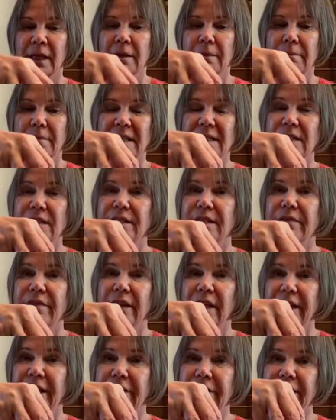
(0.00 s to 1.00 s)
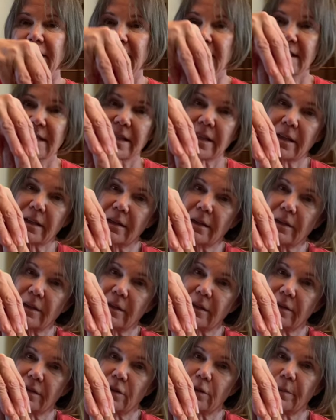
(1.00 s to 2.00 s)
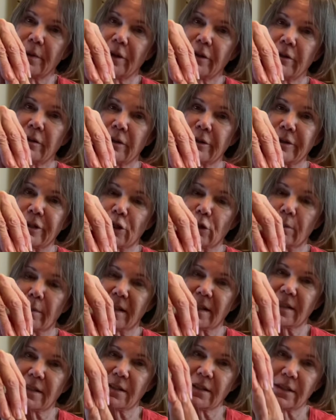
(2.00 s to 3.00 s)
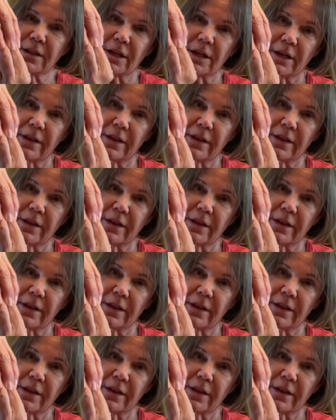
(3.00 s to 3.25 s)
muscles of the larynx, the superior laryngeal muscles.